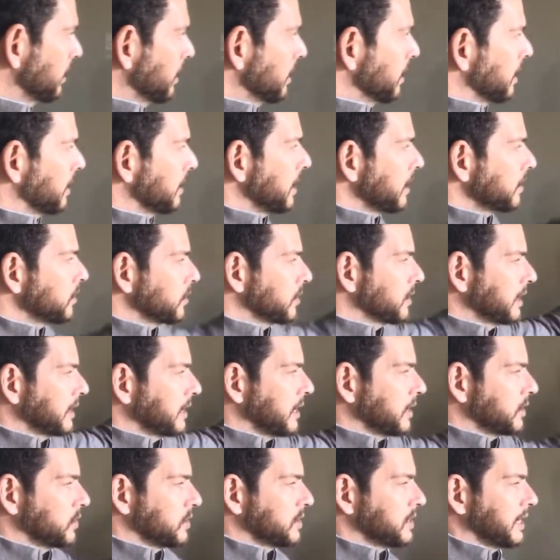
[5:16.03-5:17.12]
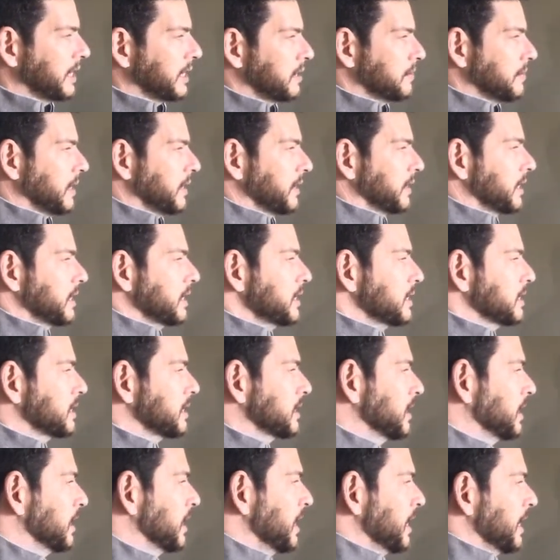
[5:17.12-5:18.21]
another thing to understand about
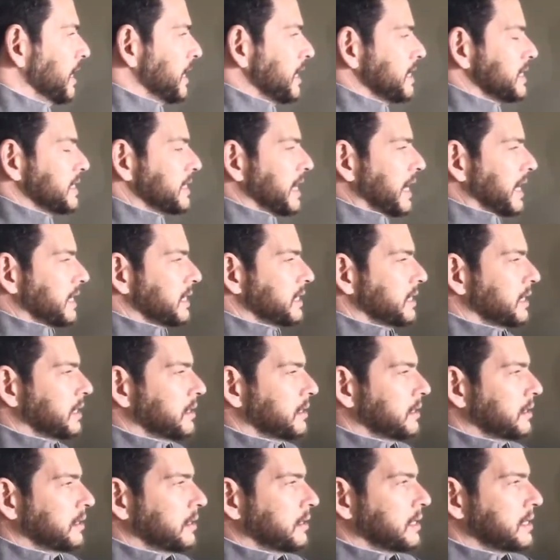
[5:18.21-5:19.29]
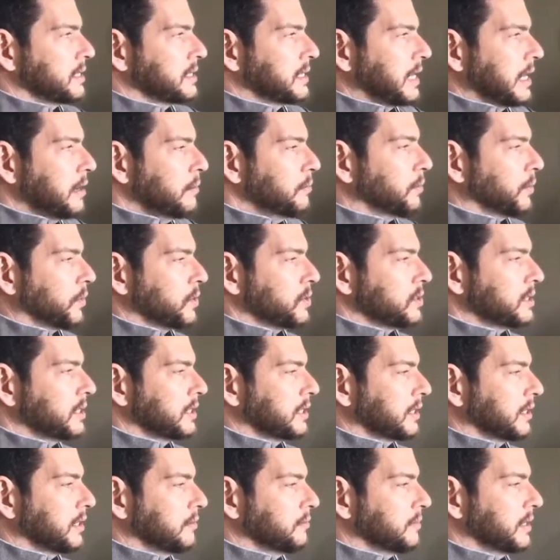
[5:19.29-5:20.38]
this is that the same
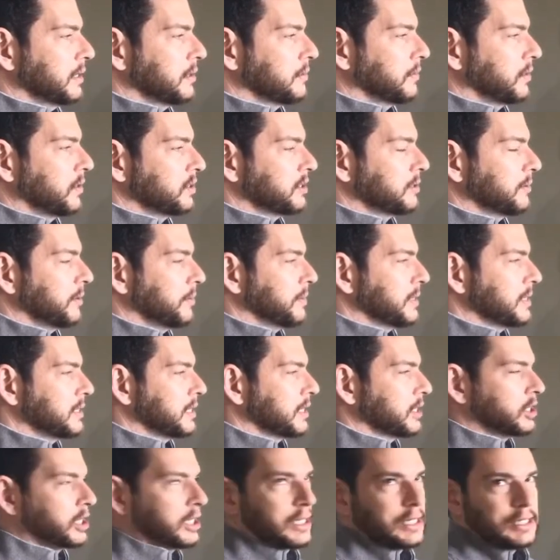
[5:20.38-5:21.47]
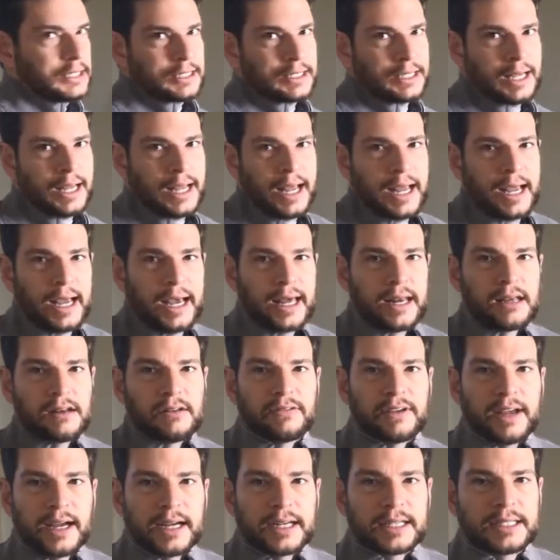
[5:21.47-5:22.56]
person can be in multiple positions. And in
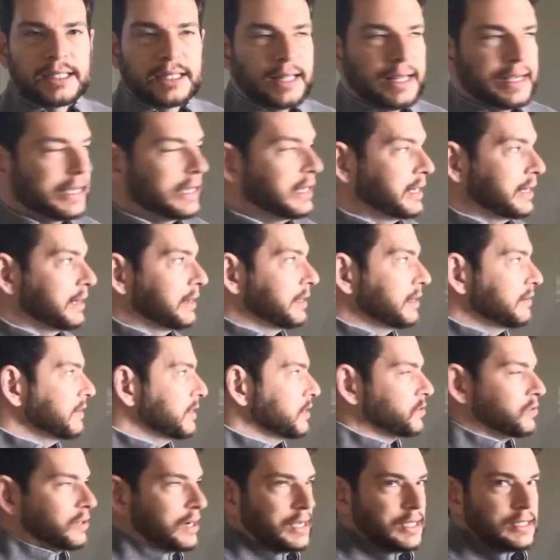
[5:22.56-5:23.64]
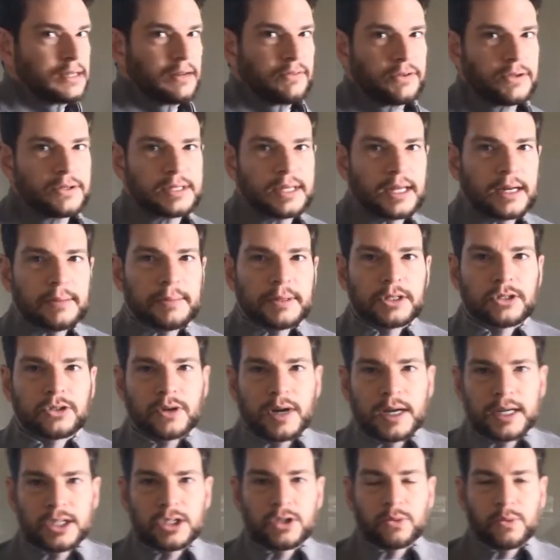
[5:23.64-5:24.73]
fact, like in a living trust, if you set up a
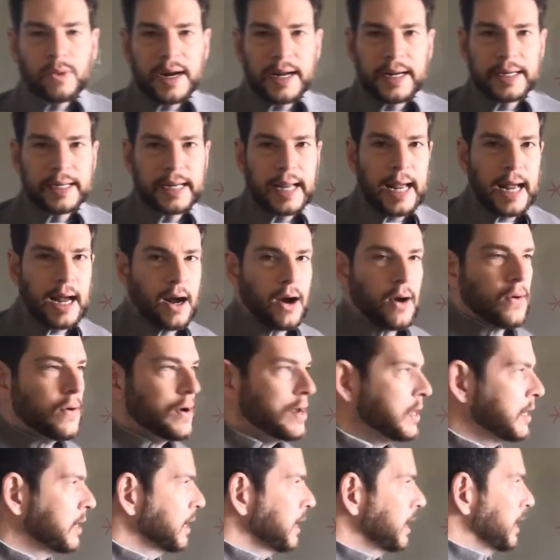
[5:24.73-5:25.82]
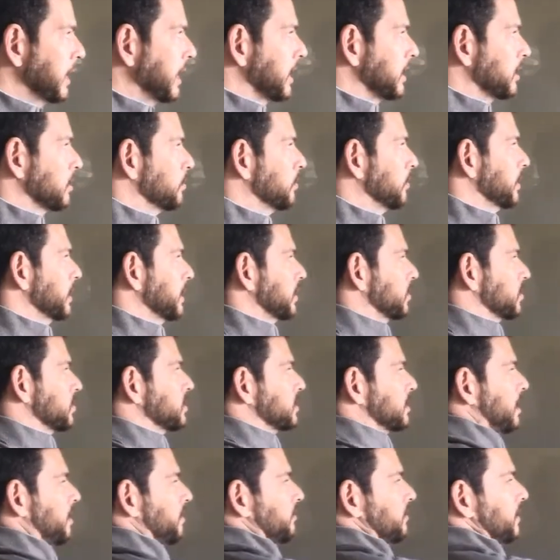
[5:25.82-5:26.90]
trust right now and you're putting your
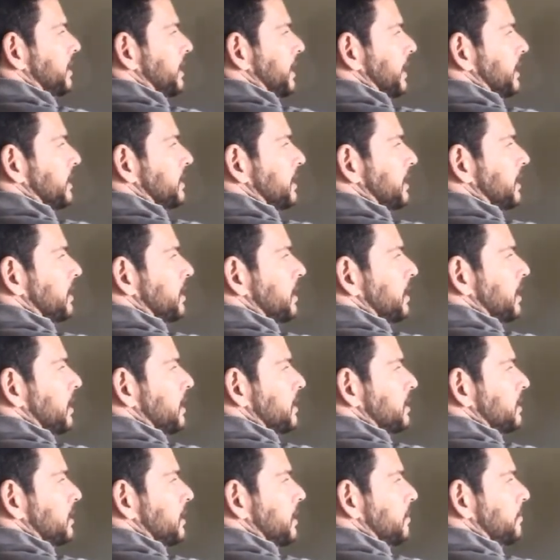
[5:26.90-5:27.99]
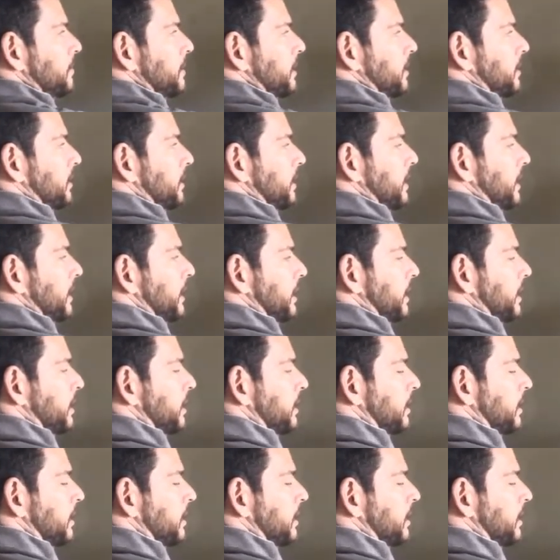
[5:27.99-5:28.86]
stuff in it, typically